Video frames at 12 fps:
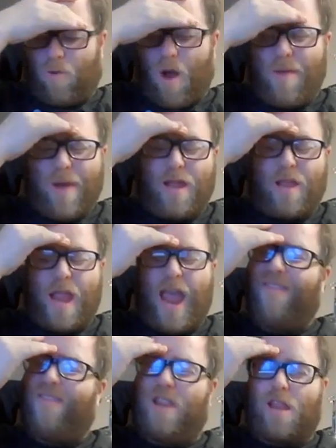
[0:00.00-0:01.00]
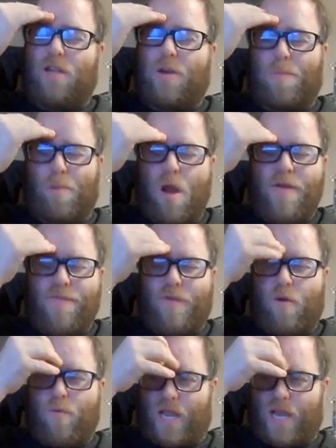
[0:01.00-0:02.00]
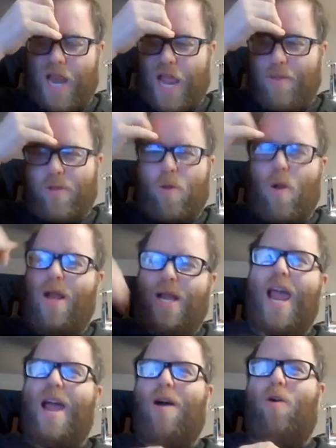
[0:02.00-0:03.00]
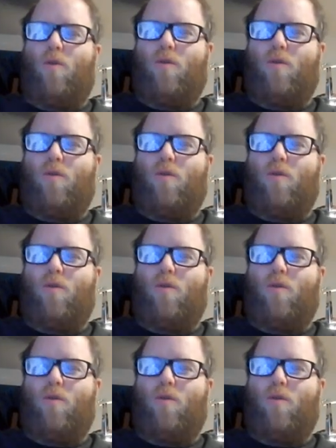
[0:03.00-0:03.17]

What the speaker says: am I having such a brain fart with the names right now?